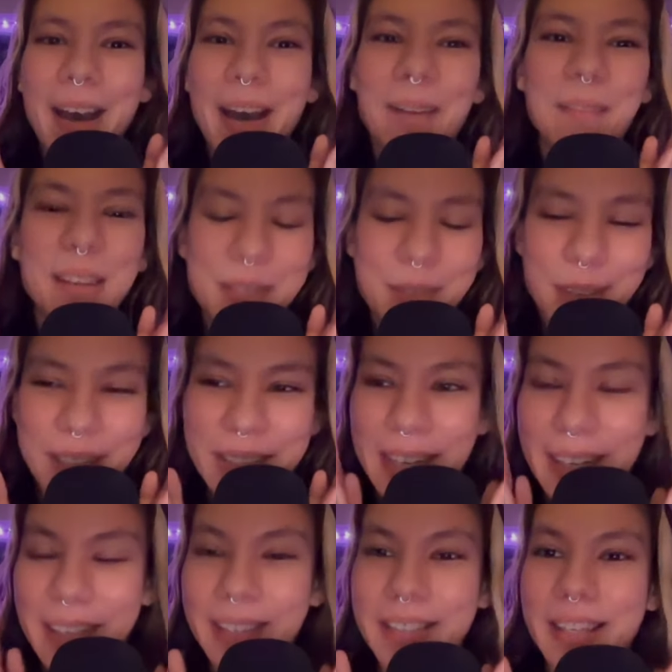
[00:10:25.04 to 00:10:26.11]
I'm like so
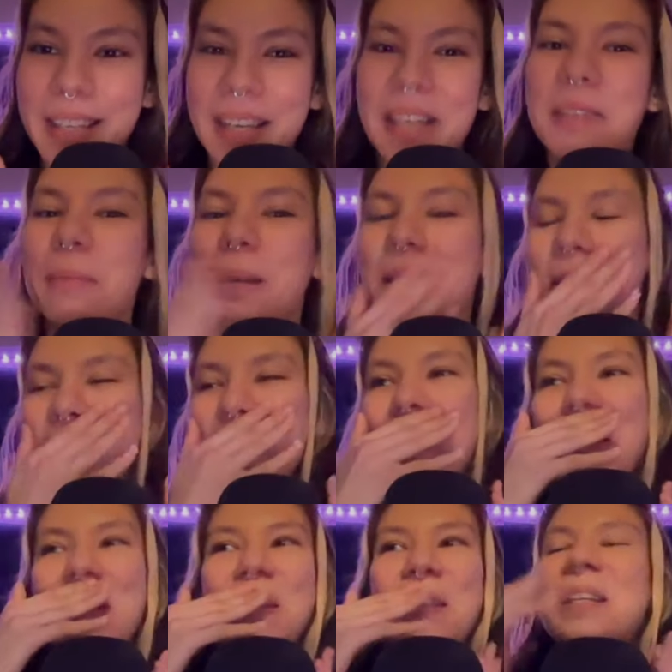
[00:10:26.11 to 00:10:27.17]
excited because I can't imagine
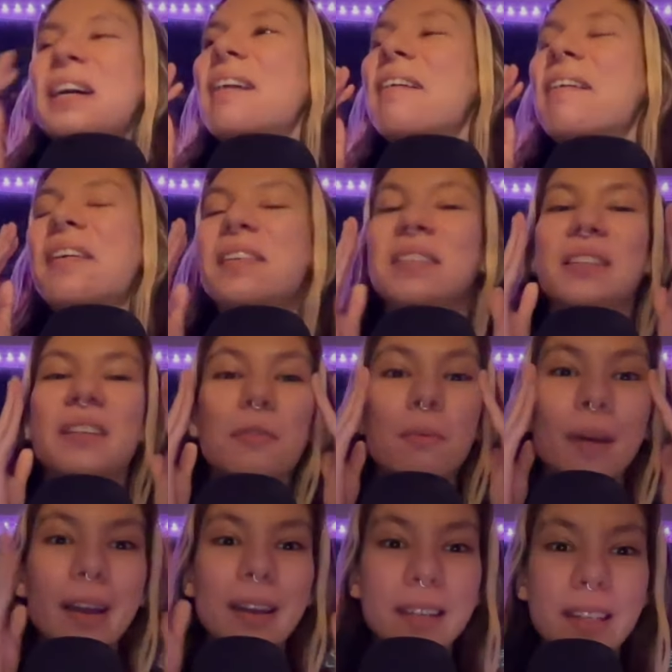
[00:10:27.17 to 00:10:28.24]
like oh, the
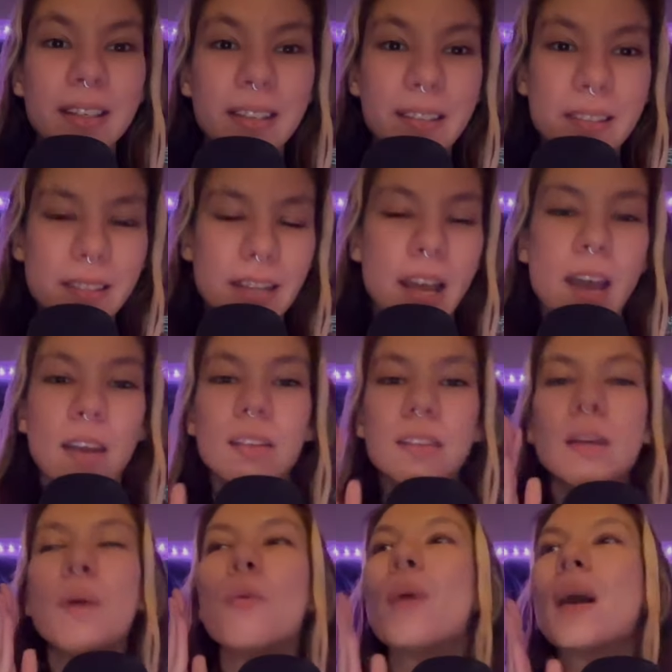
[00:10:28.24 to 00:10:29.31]
wonders,
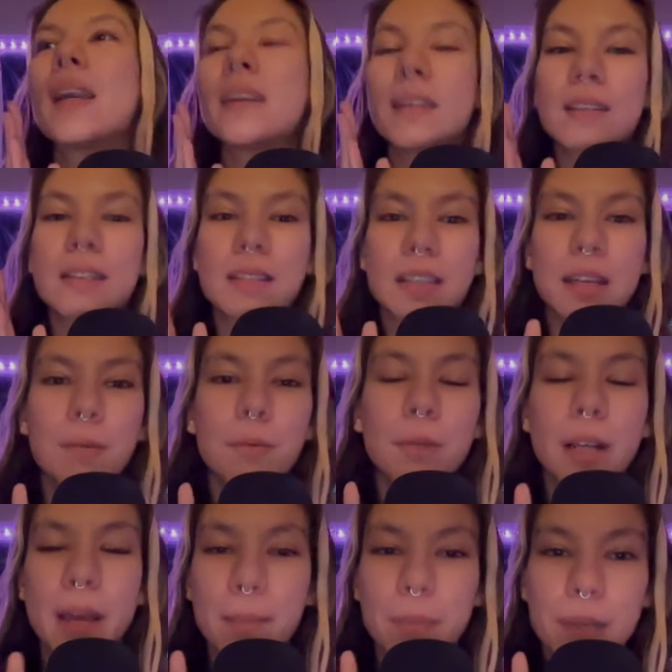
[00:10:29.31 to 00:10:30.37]
the wonders it
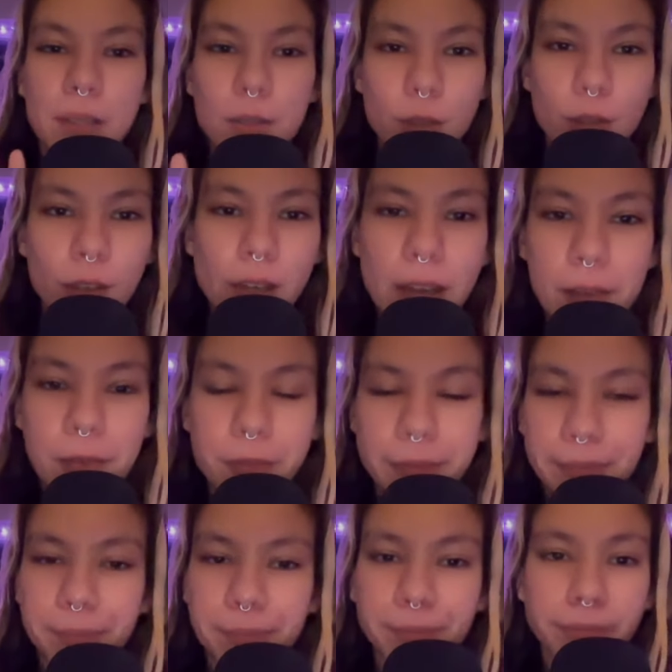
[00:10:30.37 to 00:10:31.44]
will happen to your life.
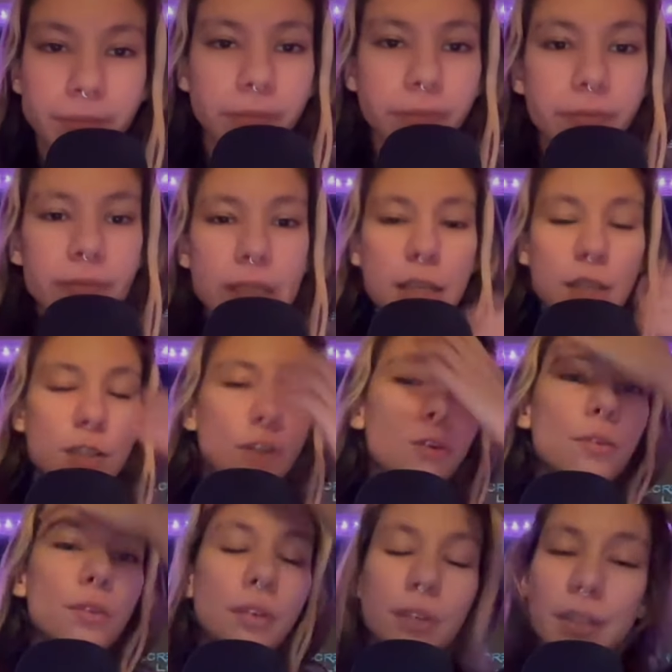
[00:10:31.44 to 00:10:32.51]

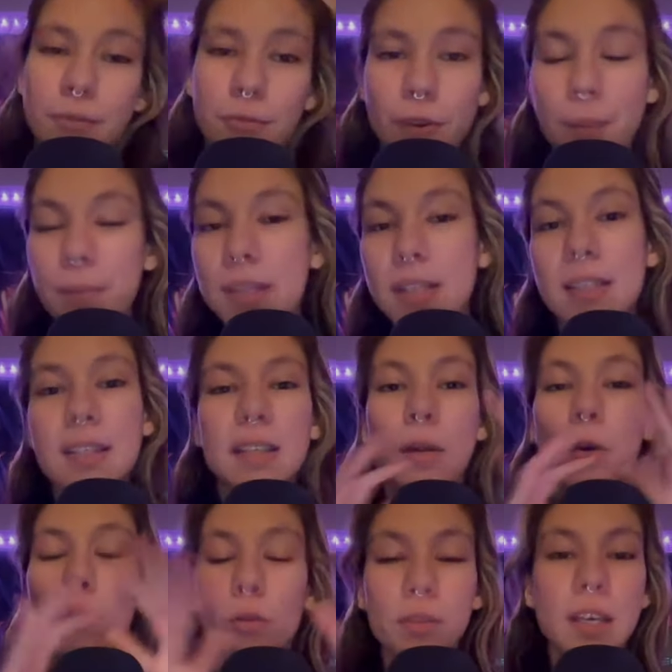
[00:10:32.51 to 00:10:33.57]
So from this
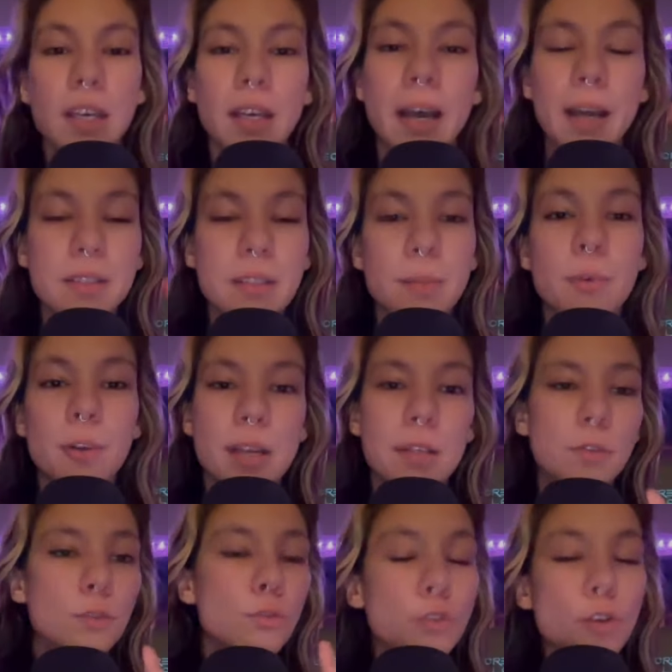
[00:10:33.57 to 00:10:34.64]
whole thing, I
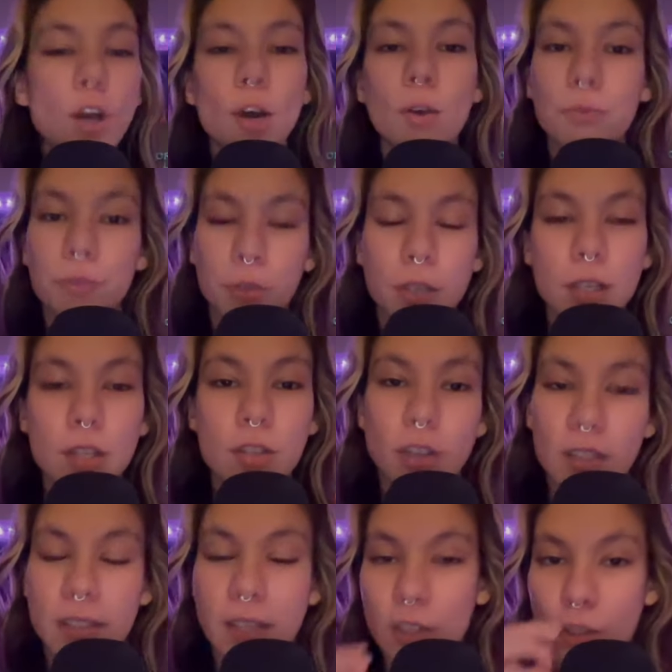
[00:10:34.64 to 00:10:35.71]
summarize, do not focus your
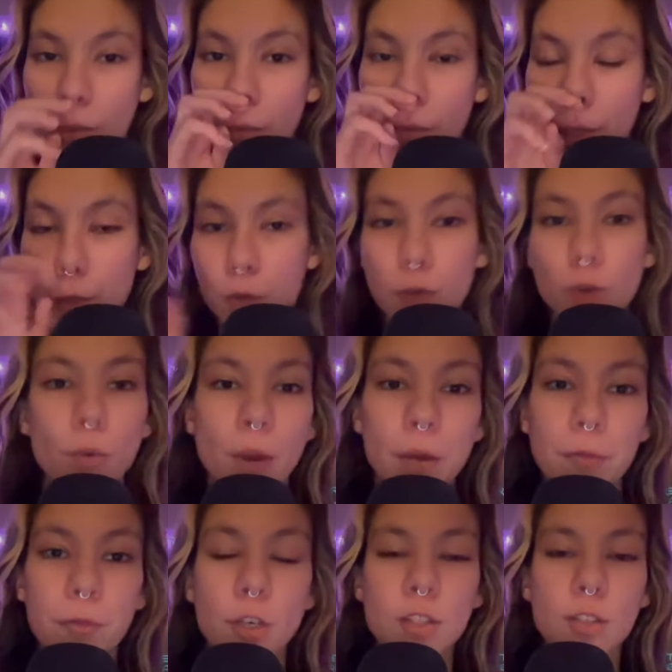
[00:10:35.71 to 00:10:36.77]
attention on what you don't
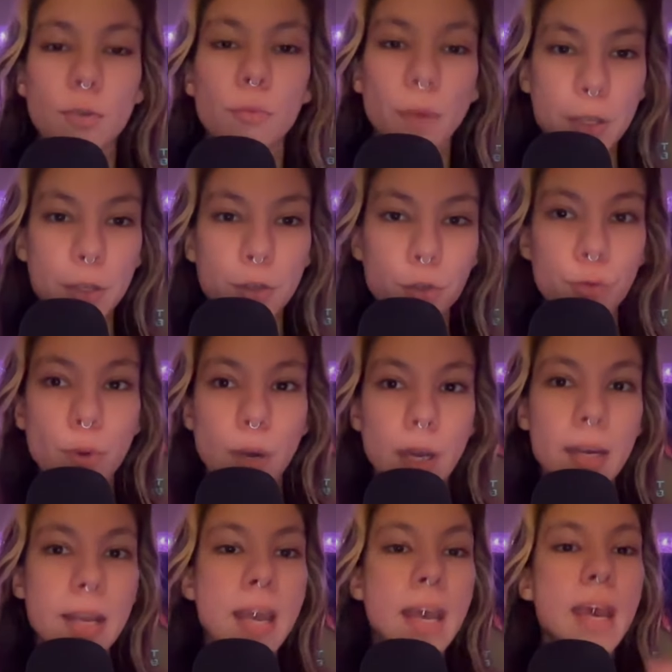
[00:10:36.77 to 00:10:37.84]
want. Focus on what you do
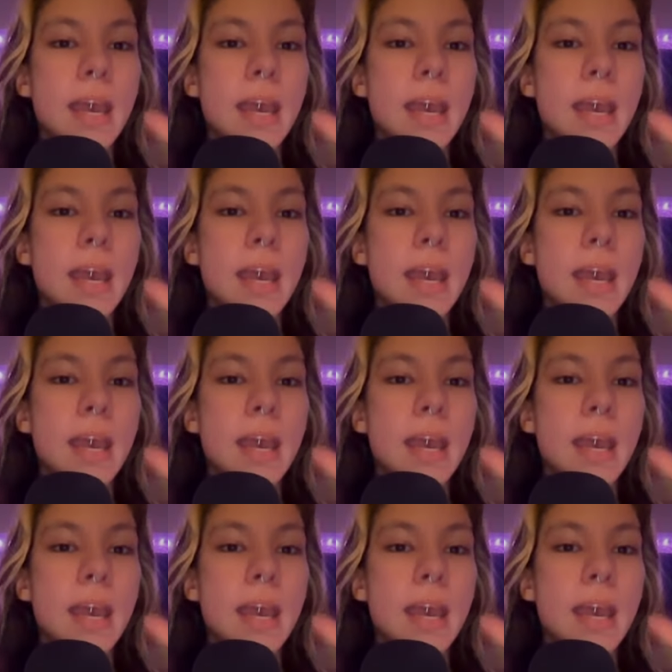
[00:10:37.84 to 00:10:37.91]
want.